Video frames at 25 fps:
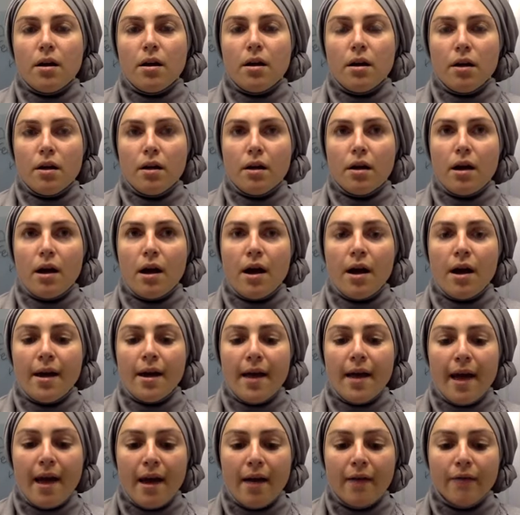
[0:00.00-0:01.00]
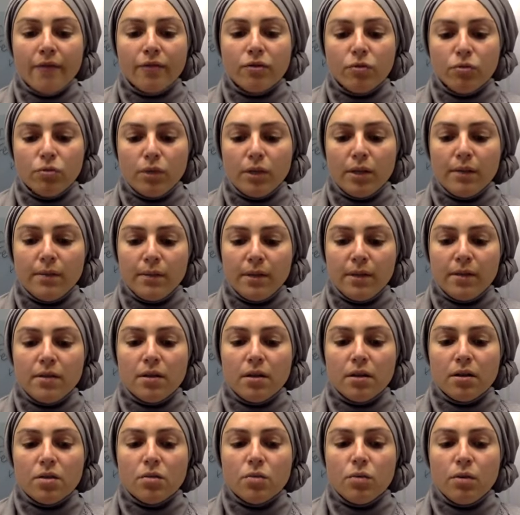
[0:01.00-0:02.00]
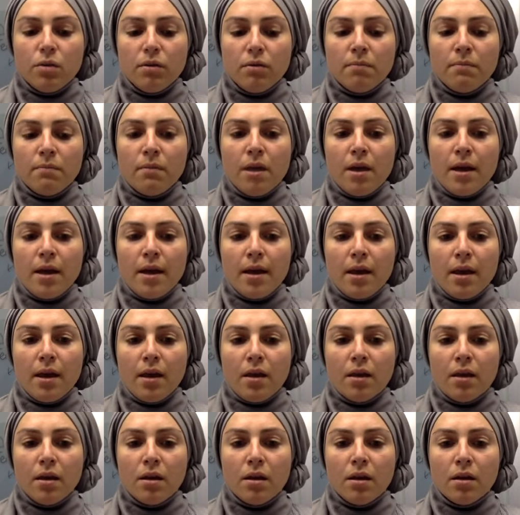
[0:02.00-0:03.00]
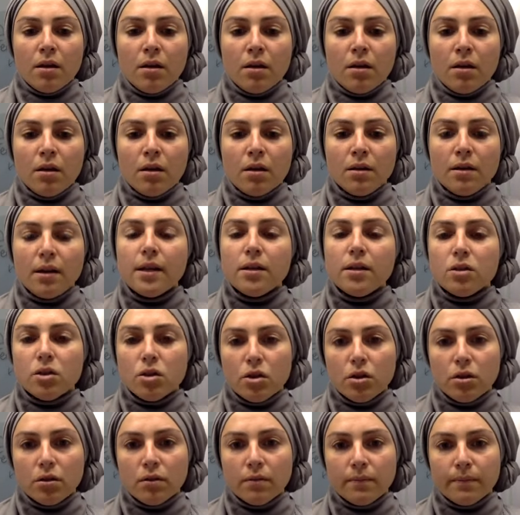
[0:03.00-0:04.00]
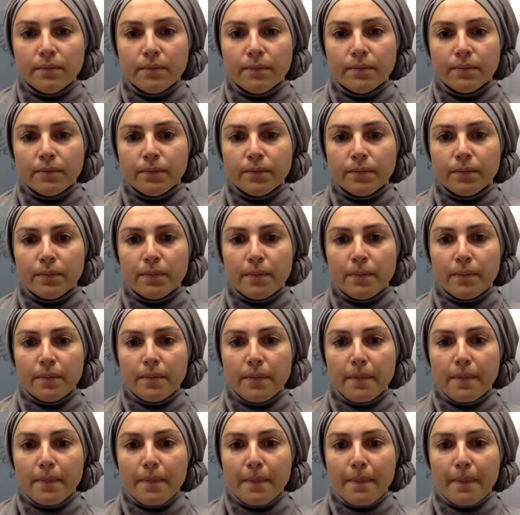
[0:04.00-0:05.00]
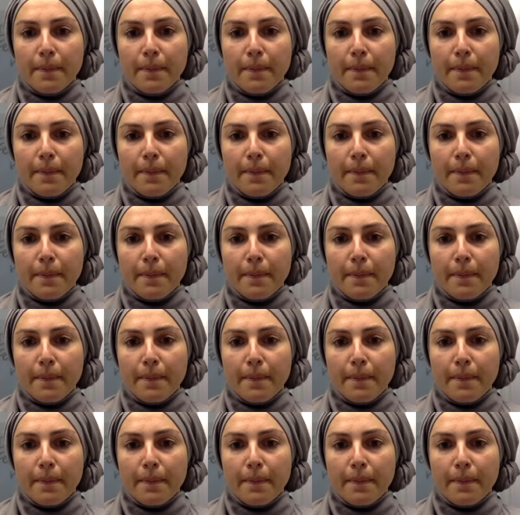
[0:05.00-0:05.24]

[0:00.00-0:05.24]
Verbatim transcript: I have to really be in touch with my nature. Mm-hmm.